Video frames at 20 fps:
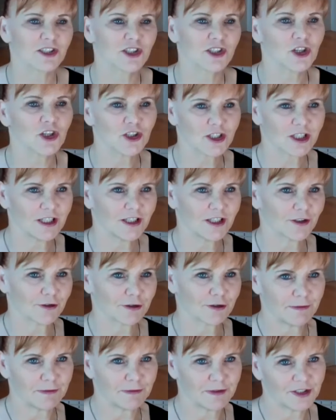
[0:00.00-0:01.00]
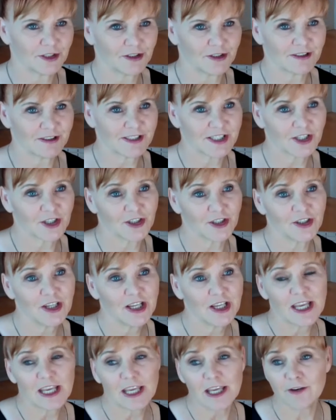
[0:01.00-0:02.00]
totally agree with you. So
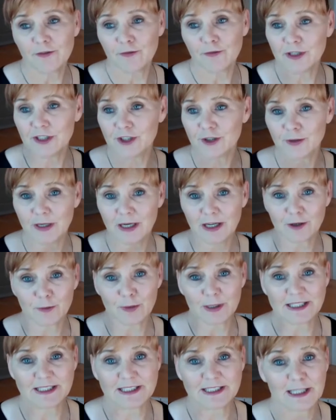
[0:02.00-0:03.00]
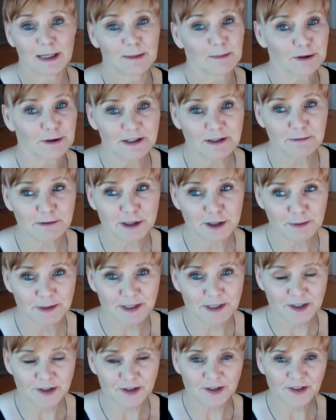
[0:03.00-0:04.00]
if we do our quick summary, which
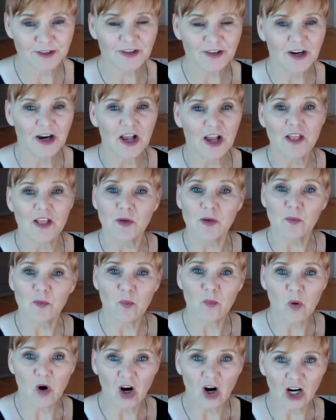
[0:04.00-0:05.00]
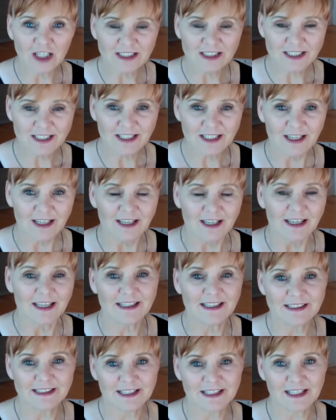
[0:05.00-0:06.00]
we do, the what
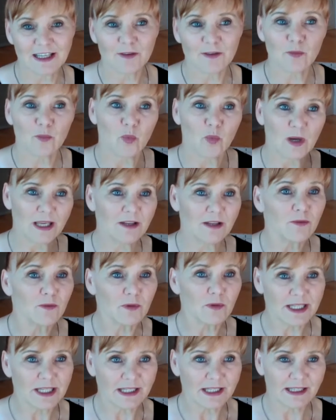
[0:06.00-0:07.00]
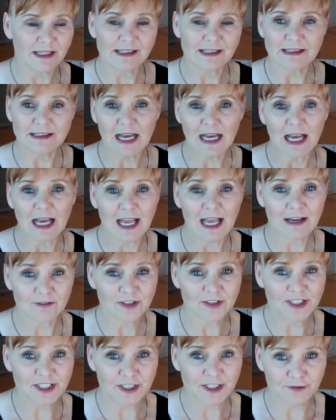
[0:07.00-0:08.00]
is that when we
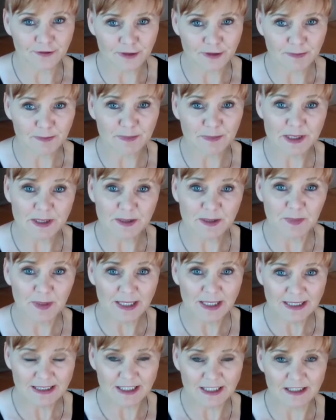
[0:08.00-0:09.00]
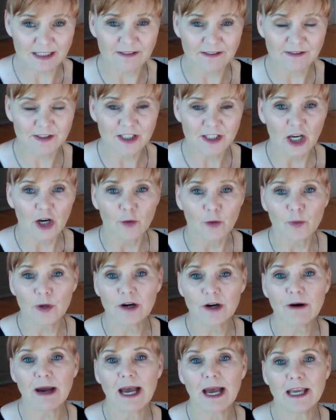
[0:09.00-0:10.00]
have different perspectives,
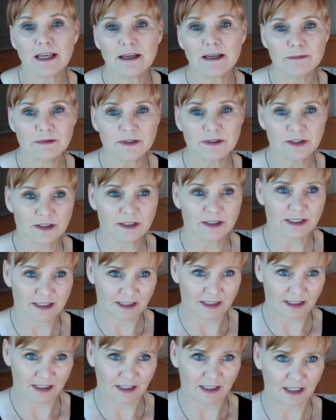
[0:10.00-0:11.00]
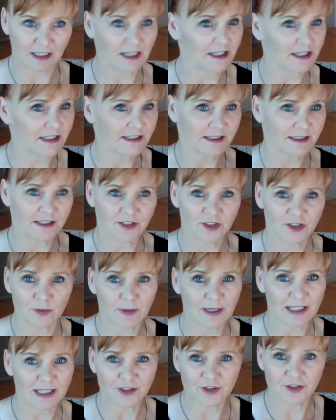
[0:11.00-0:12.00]
we're able to see any
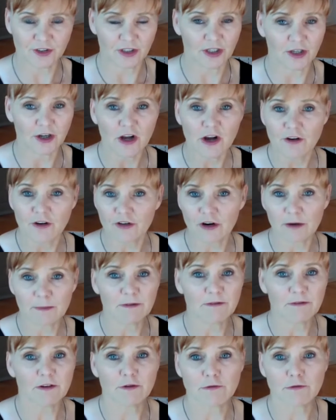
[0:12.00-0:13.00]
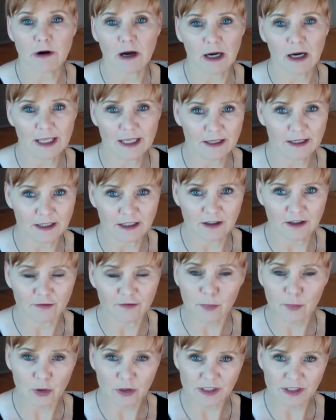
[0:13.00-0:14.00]
situation from a variety of
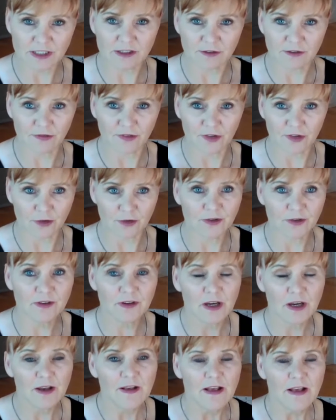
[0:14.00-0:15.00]
points of view.